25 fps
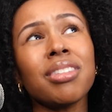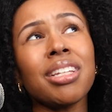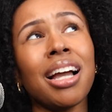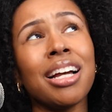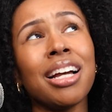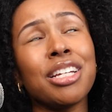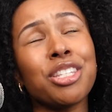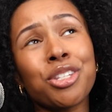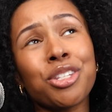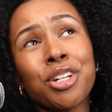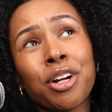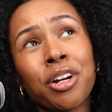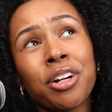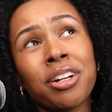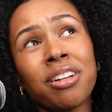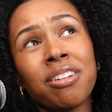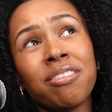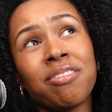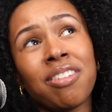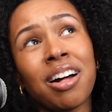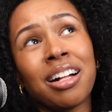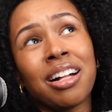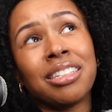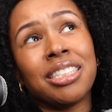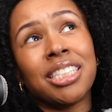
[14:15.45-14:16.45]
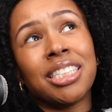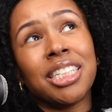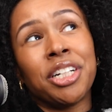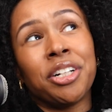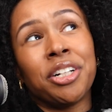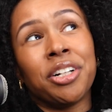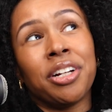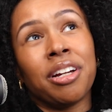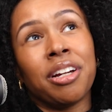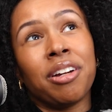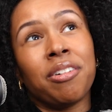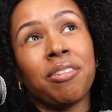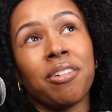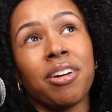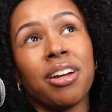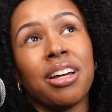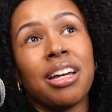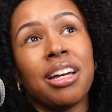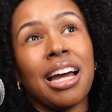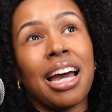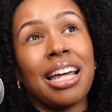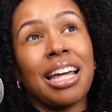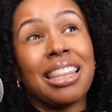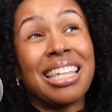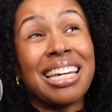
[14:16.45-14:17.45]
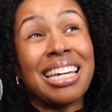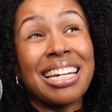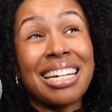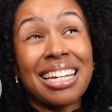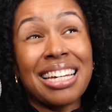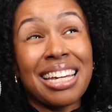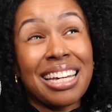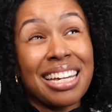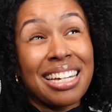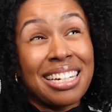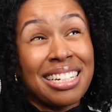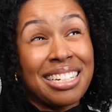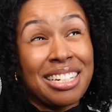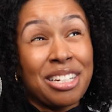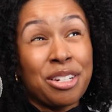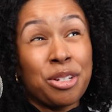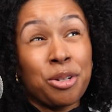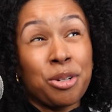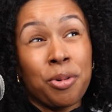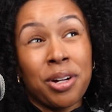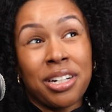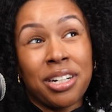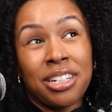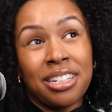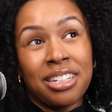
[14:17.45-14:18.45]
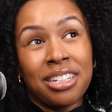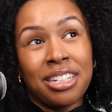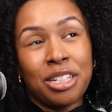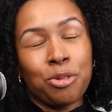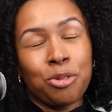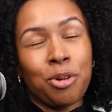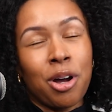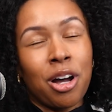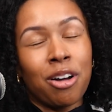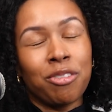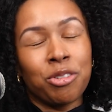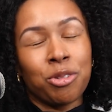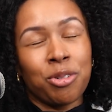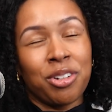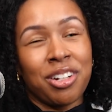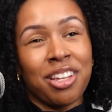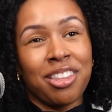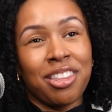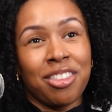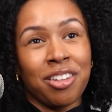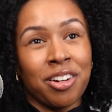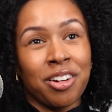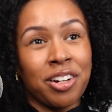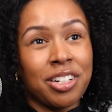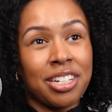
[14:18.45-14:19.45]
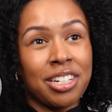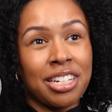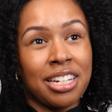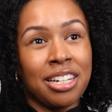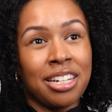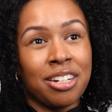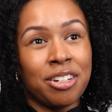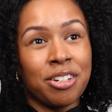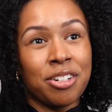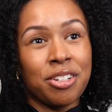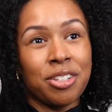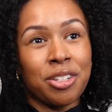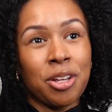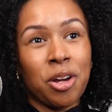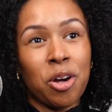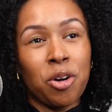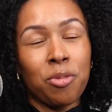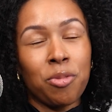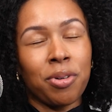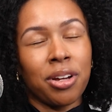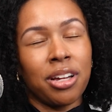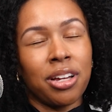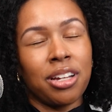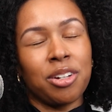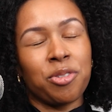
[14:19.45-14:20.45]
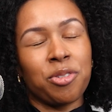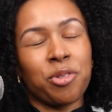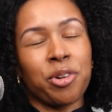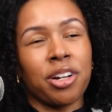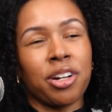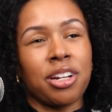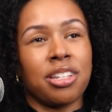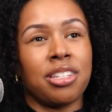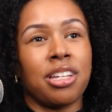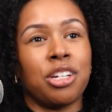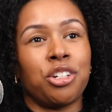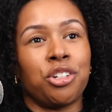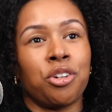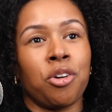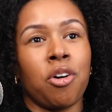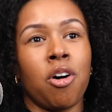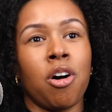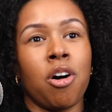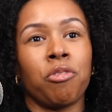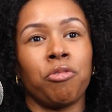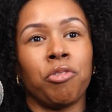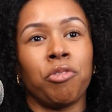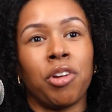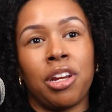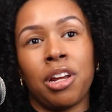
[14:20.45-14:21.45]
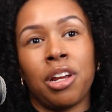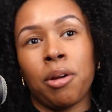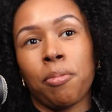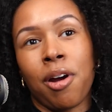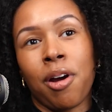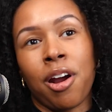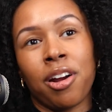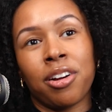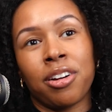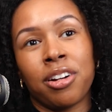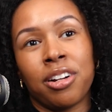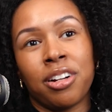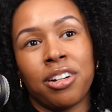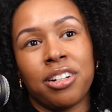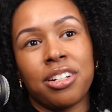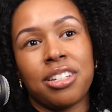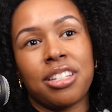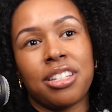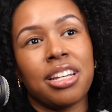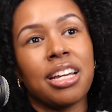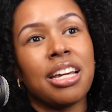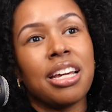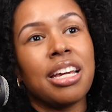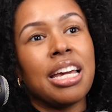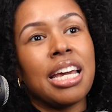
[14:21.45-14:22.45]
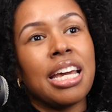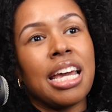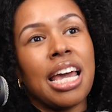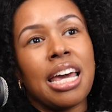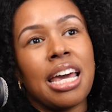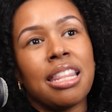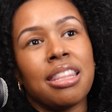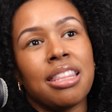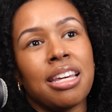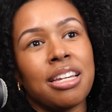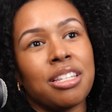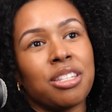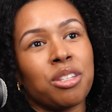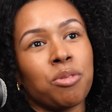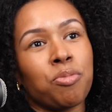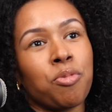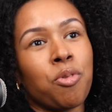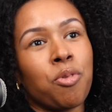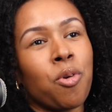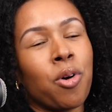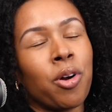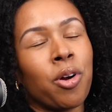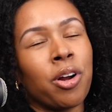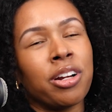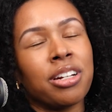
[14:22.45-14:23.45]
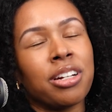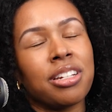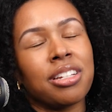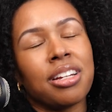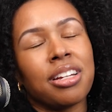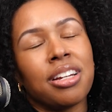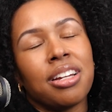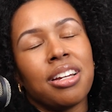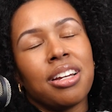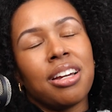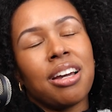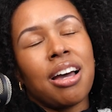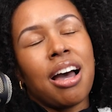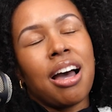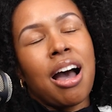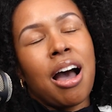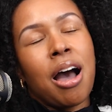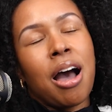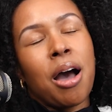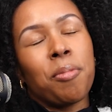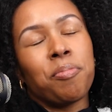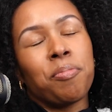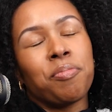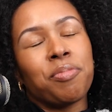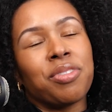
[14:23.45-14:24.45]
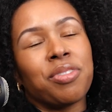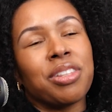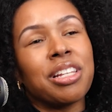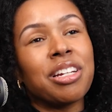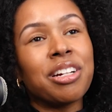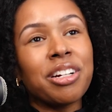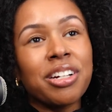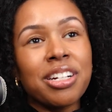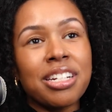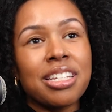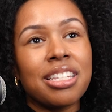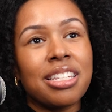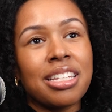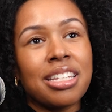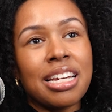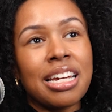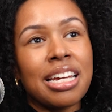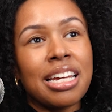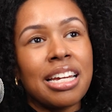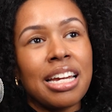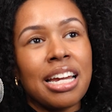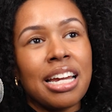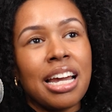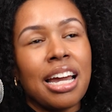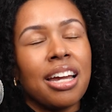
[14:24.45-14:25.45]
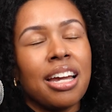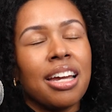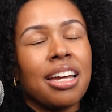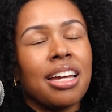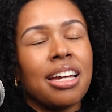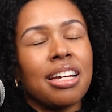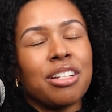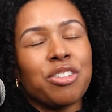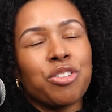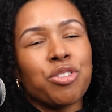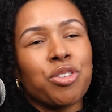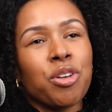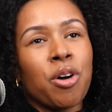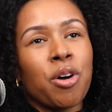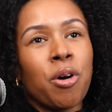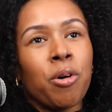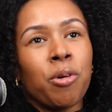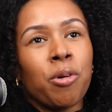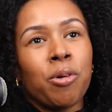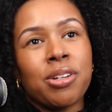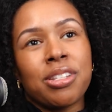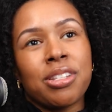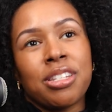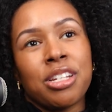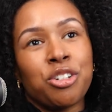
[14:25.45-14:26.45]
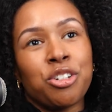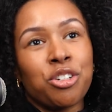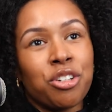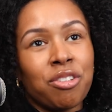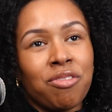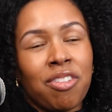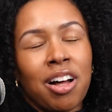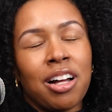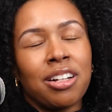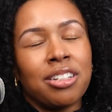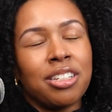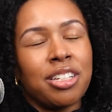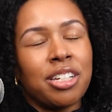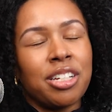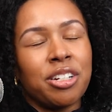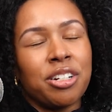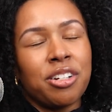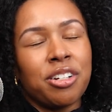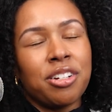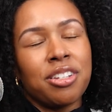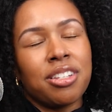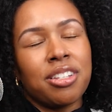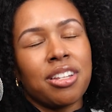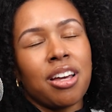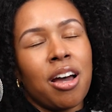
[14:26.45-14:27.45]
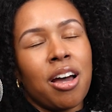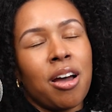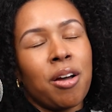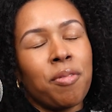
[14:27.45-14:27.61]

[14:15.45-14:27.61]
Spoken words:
I started volunteering, I think, in 2012, 2013 or so, but an organization called Reading Partners, and they support literacy. And so essentially volunteers,